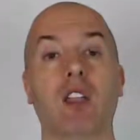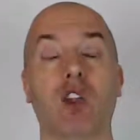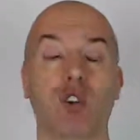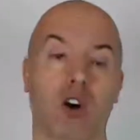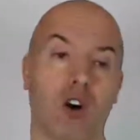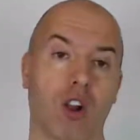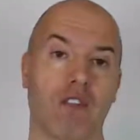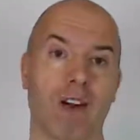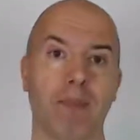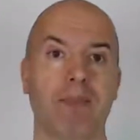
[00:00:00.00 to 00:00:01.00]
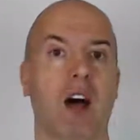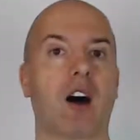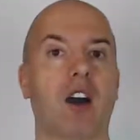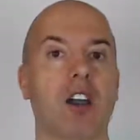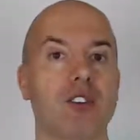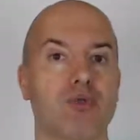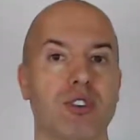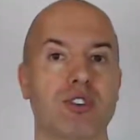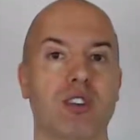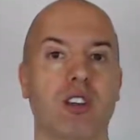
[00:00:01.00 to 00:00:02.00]
Not all of them are
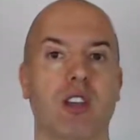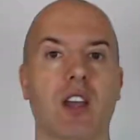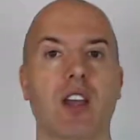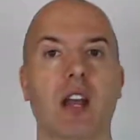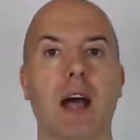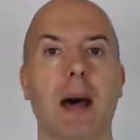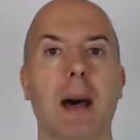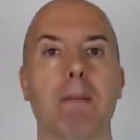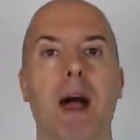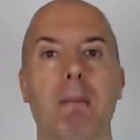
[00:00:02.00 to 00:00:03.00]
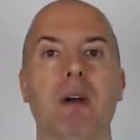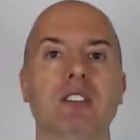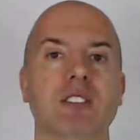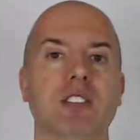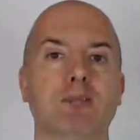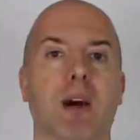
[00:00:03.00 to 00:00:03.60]
interested in my business,